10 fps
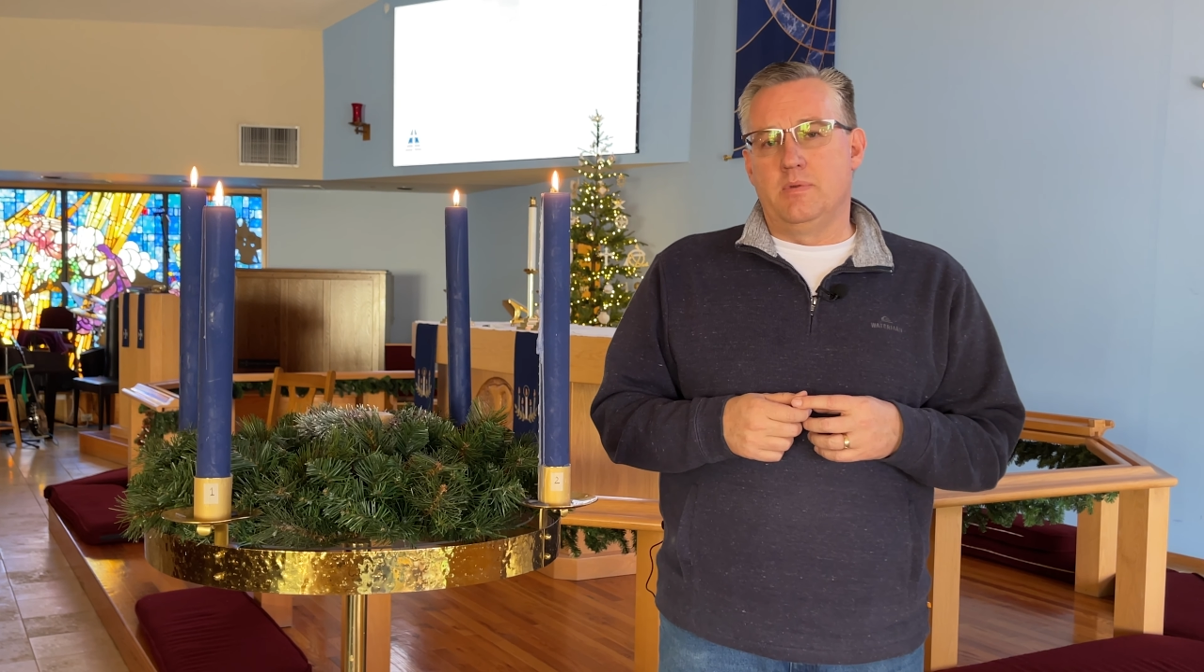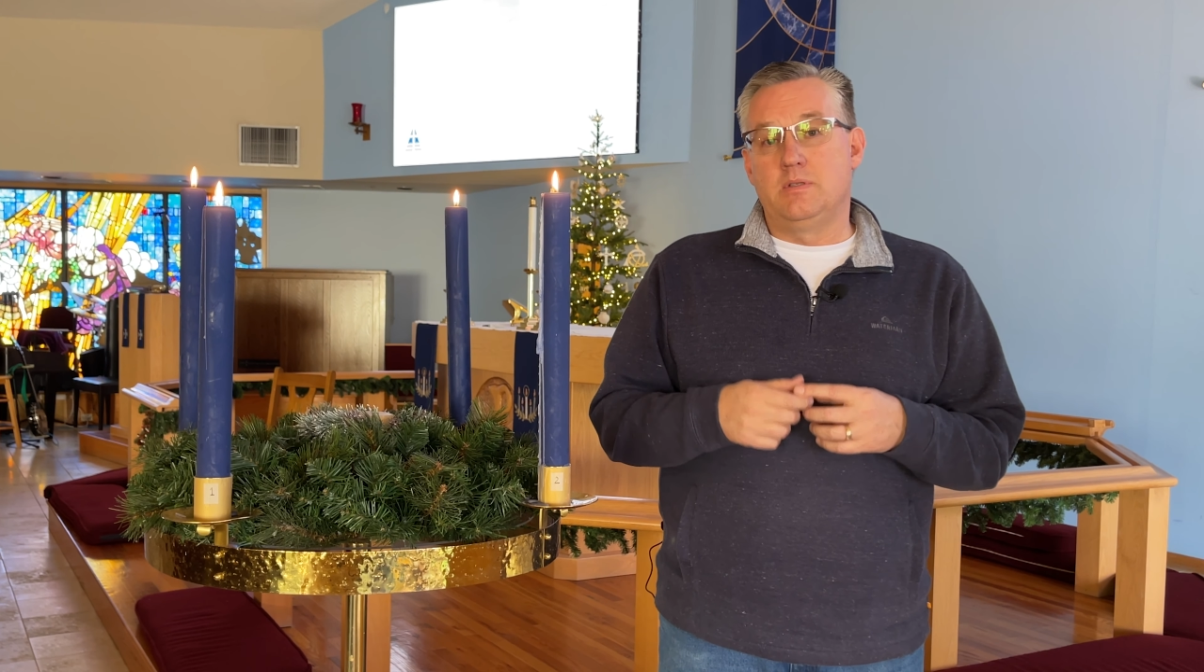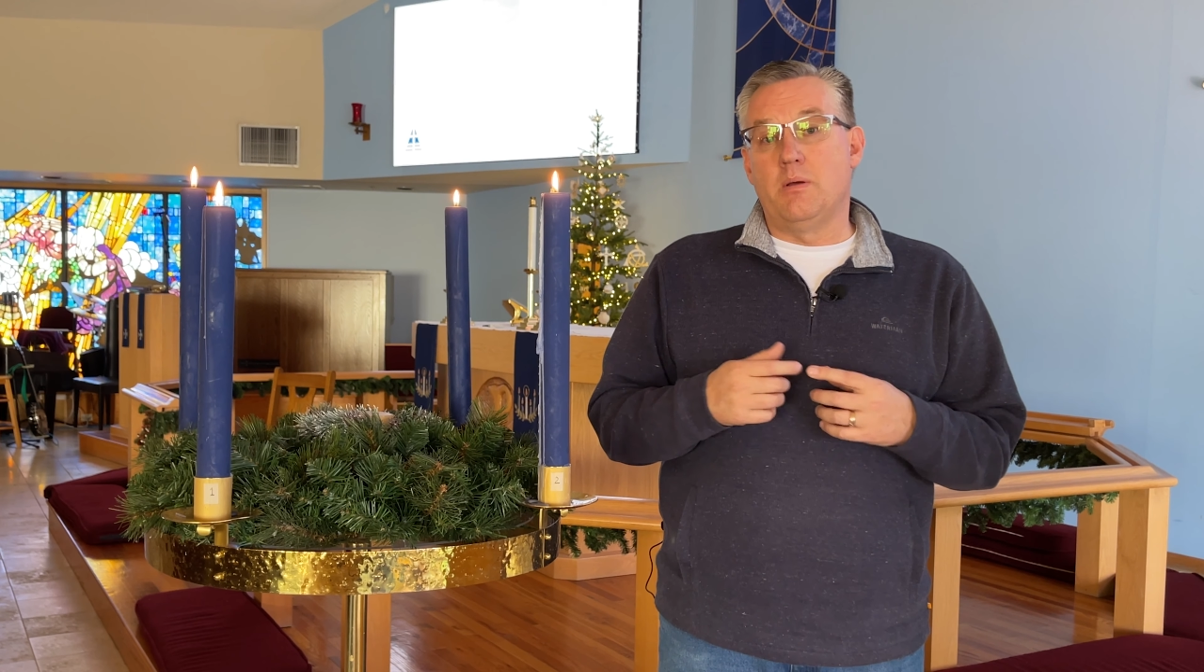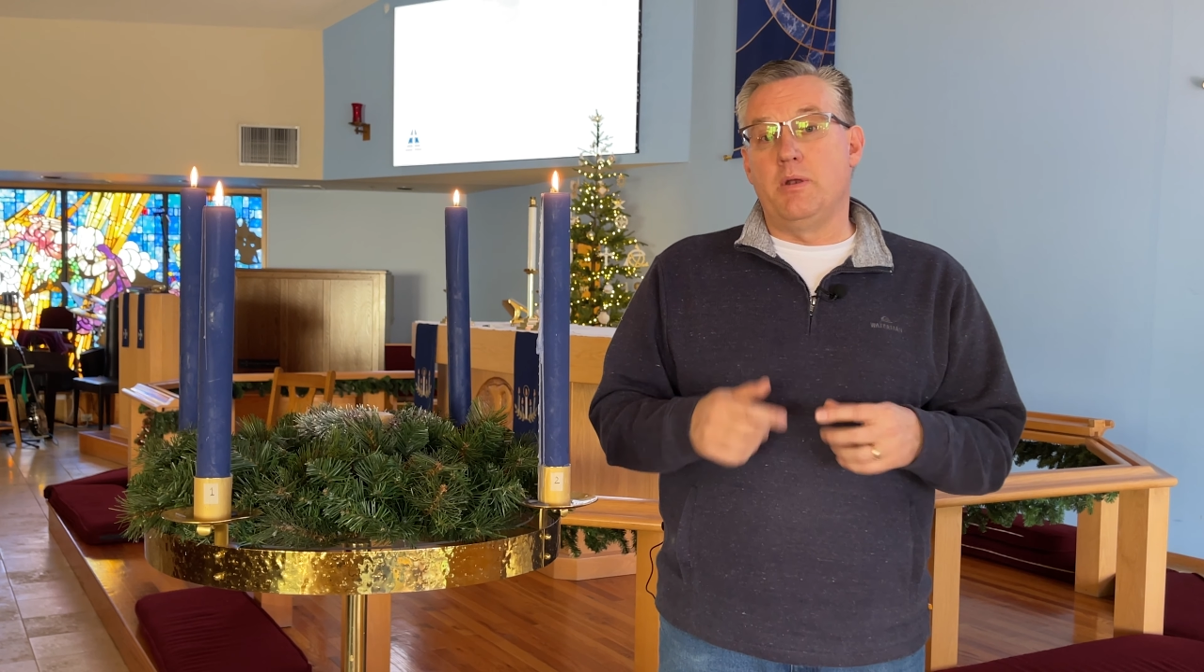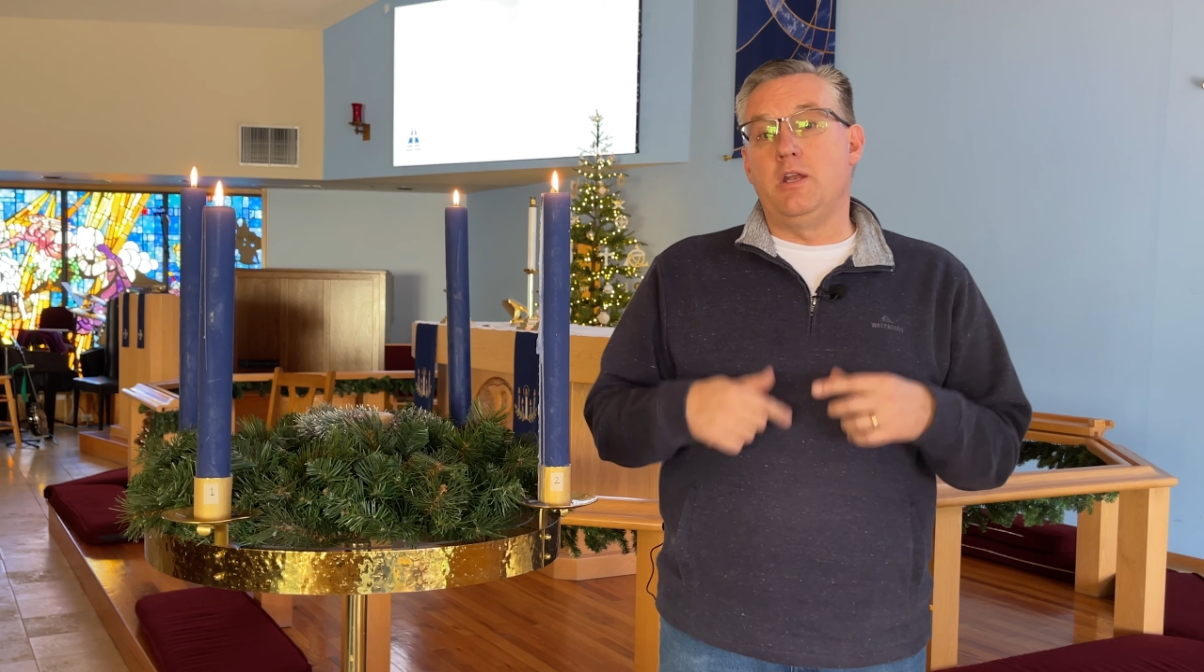
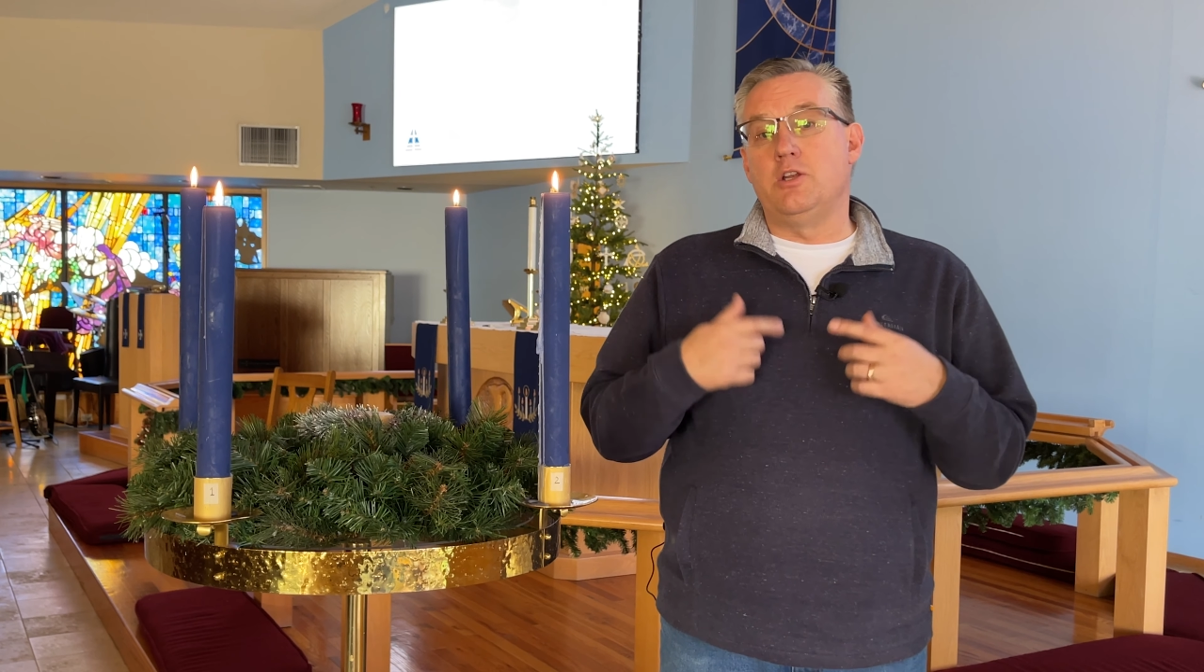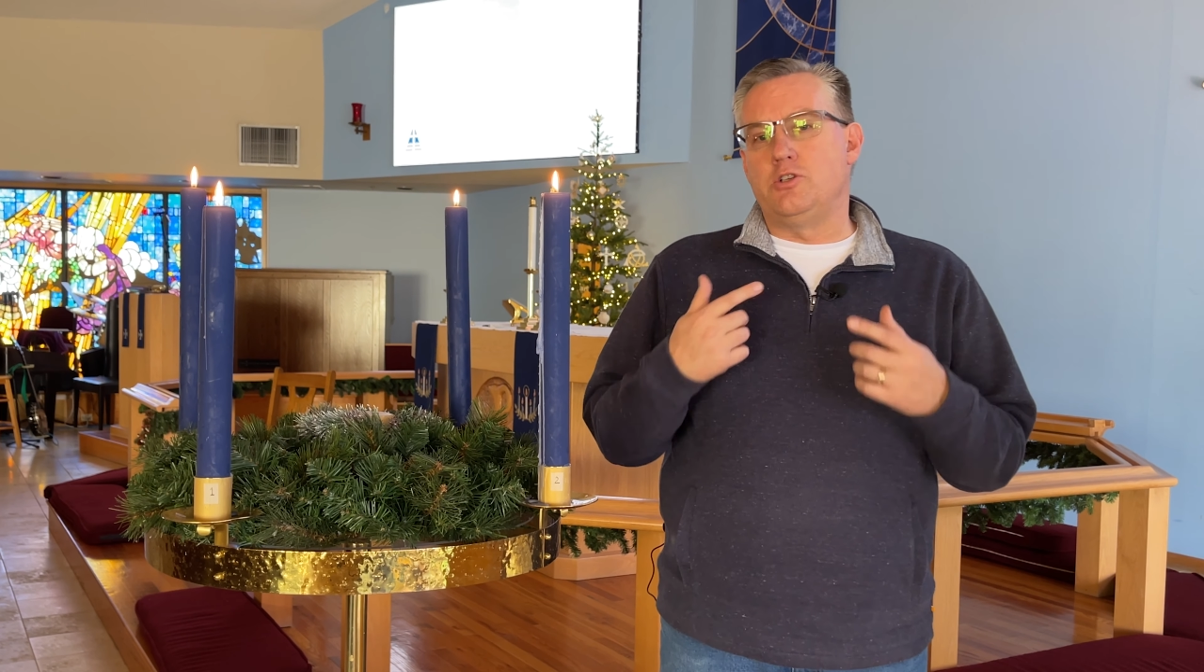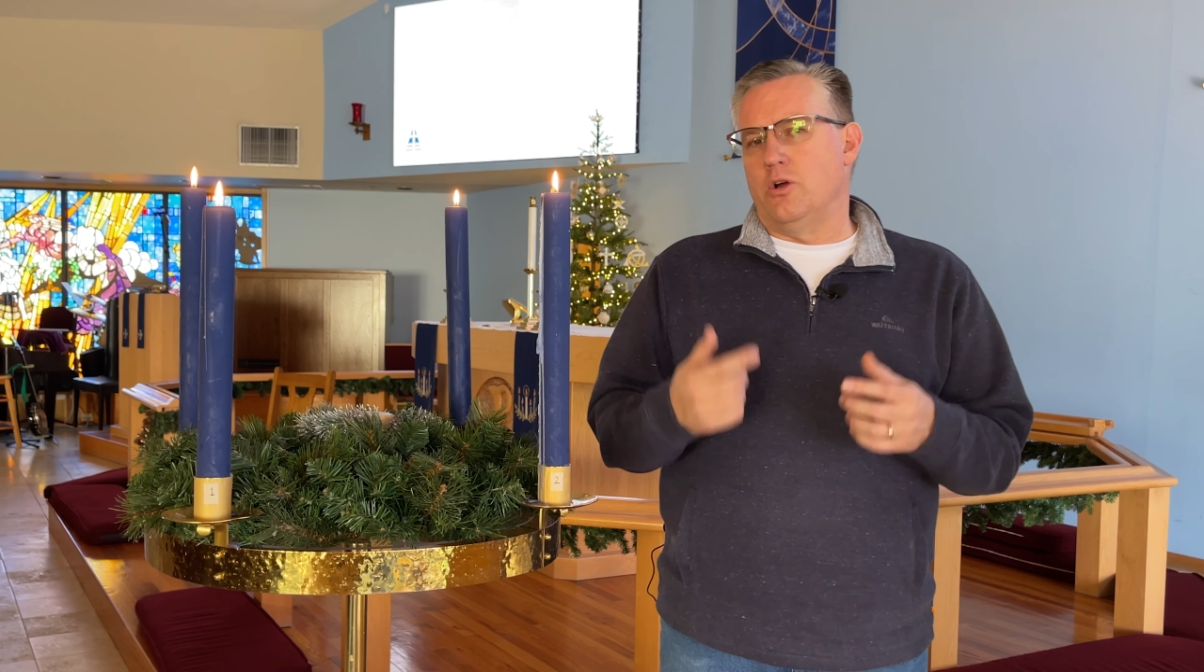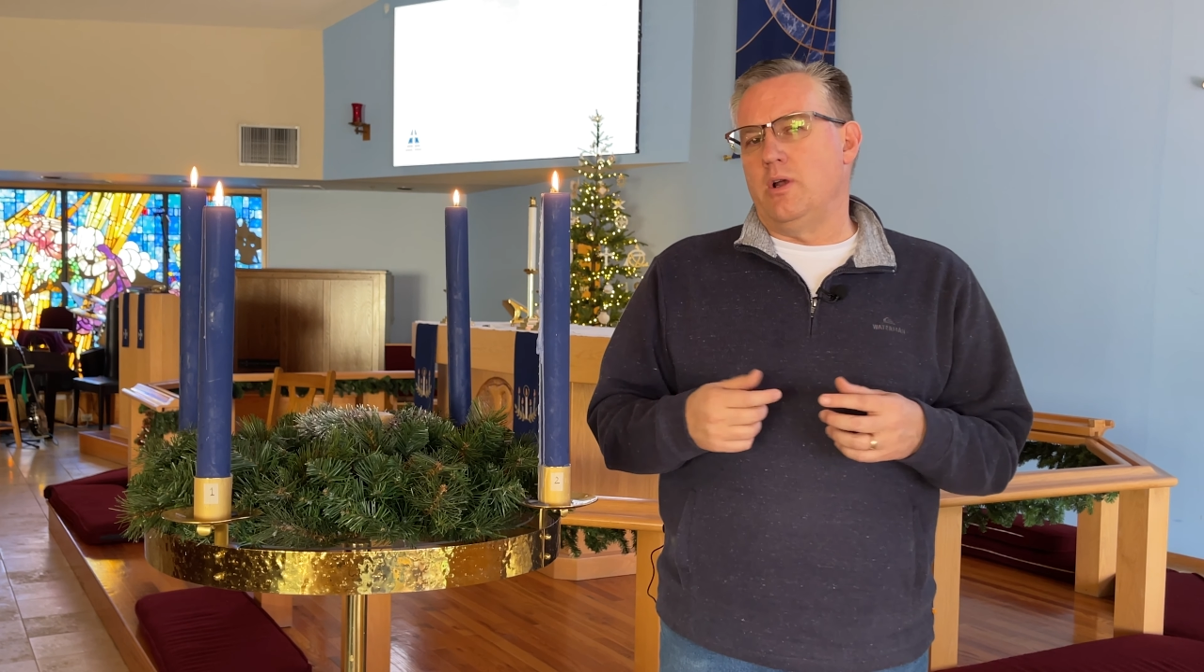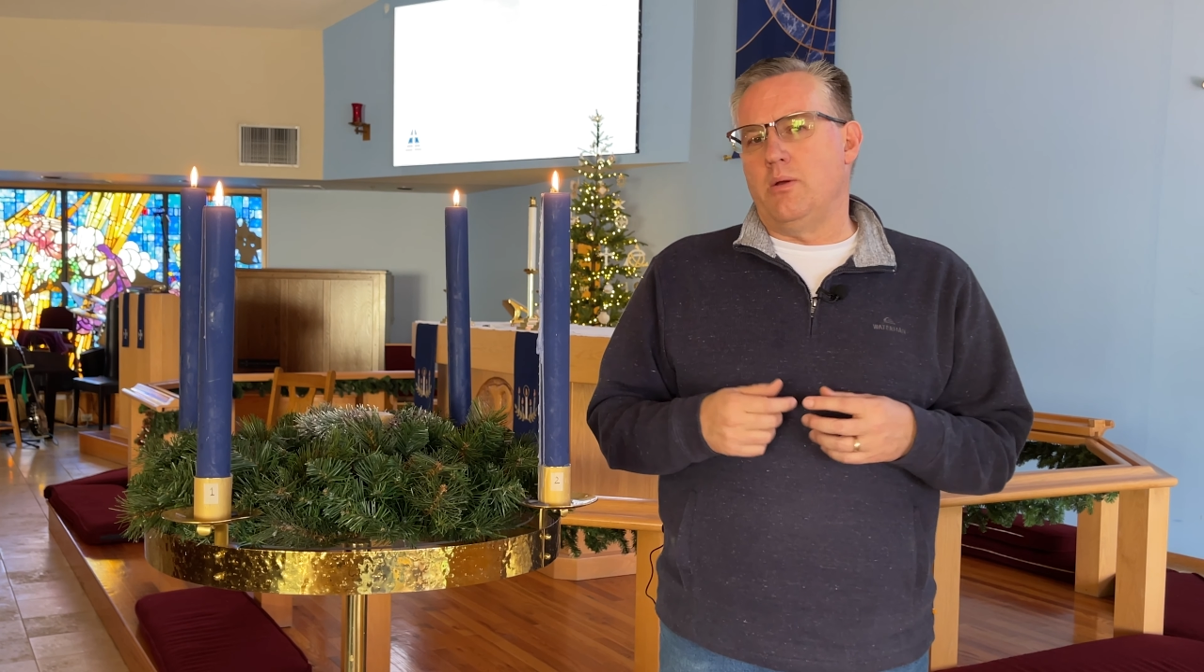somebody to
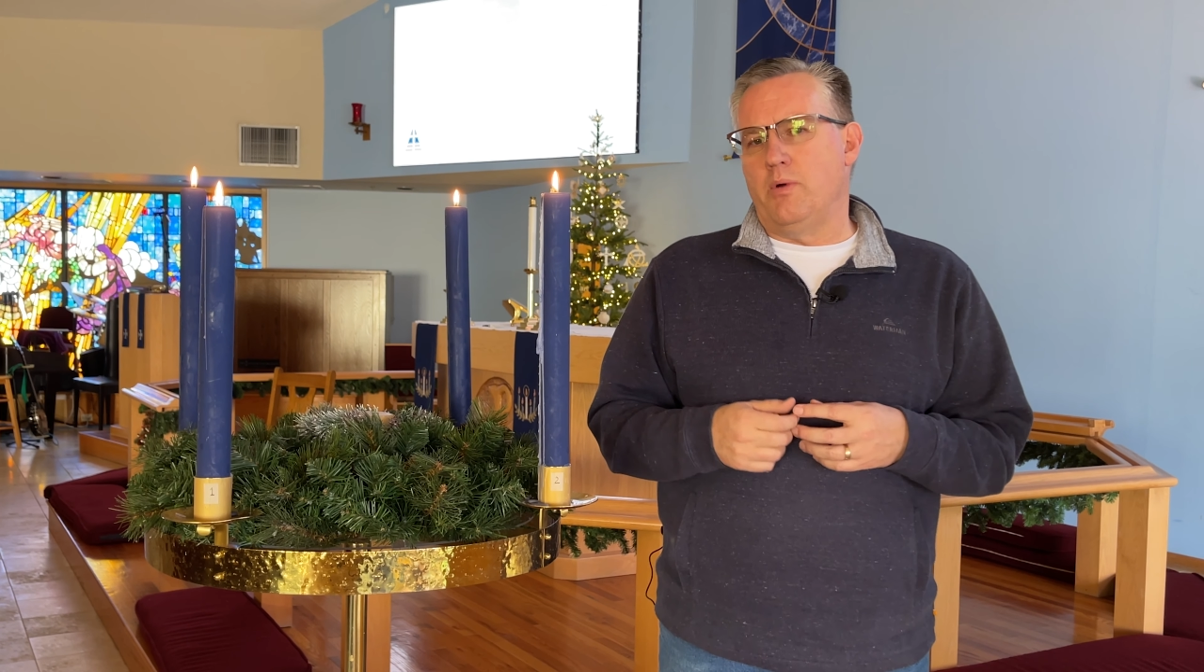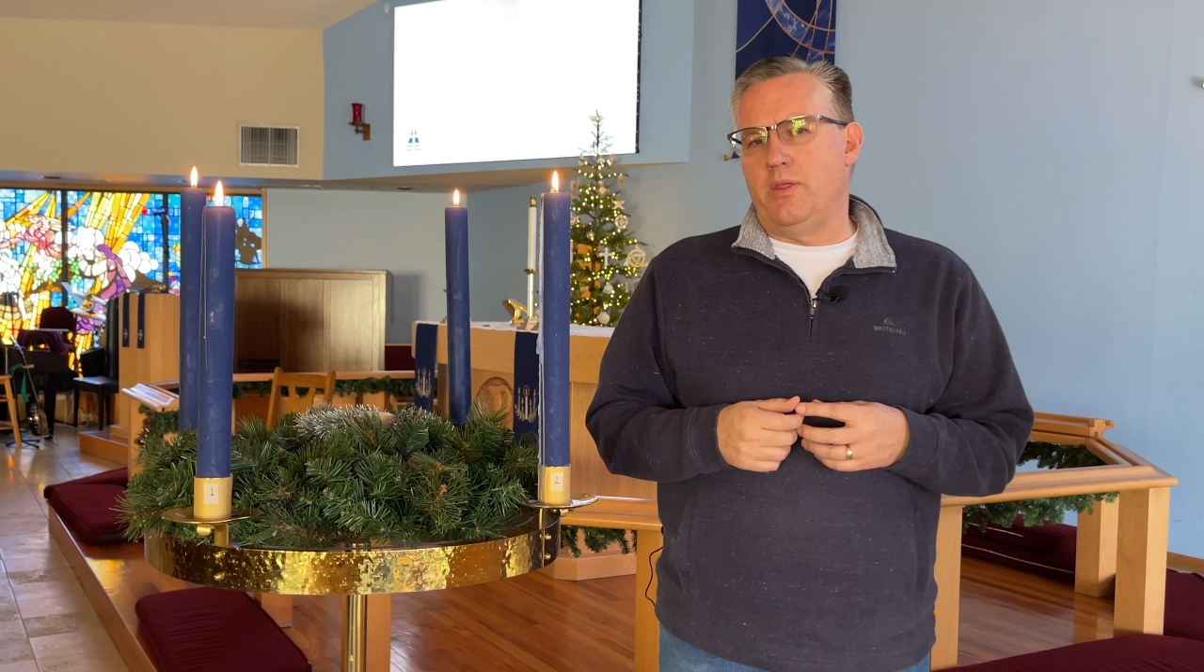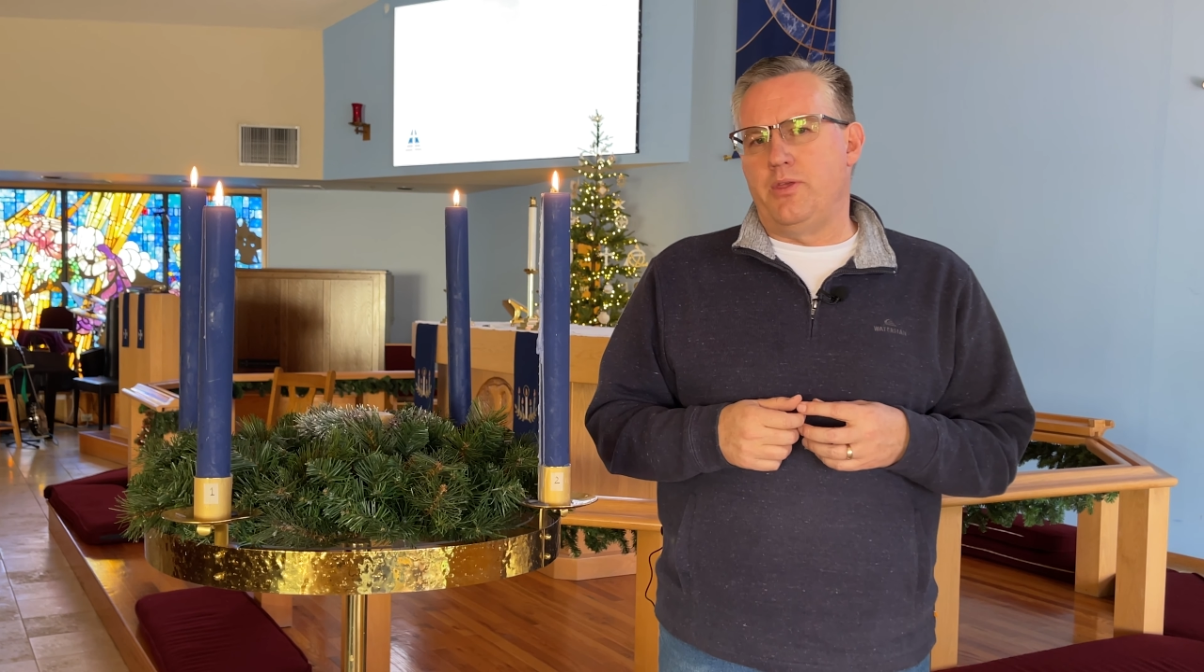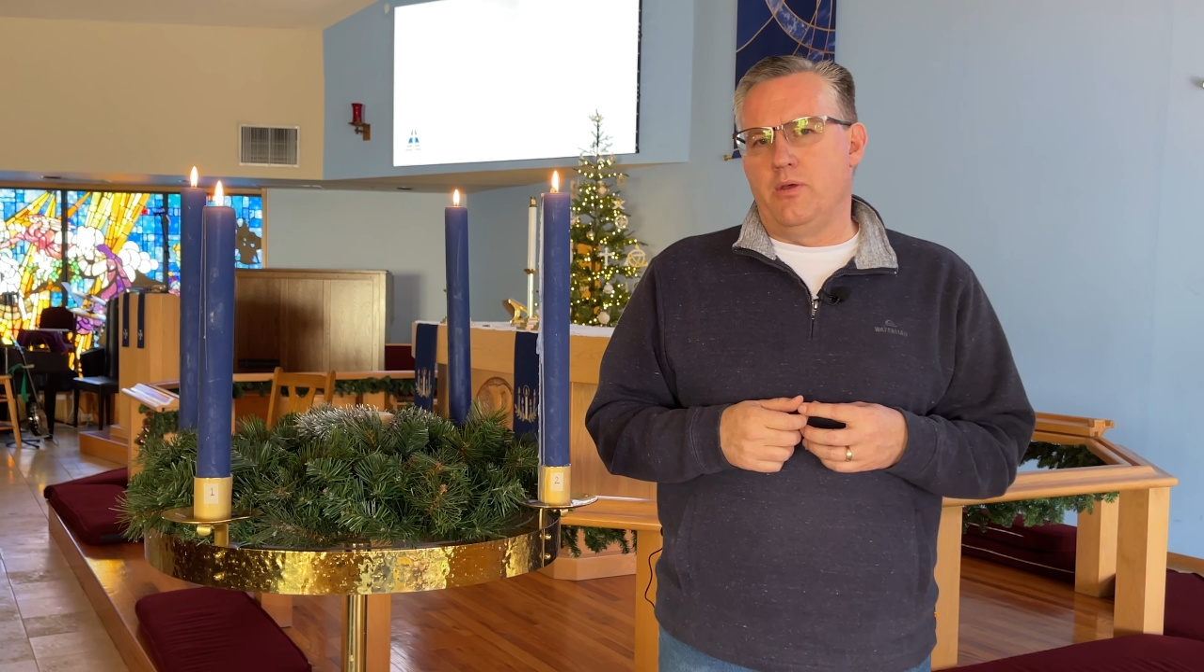journey with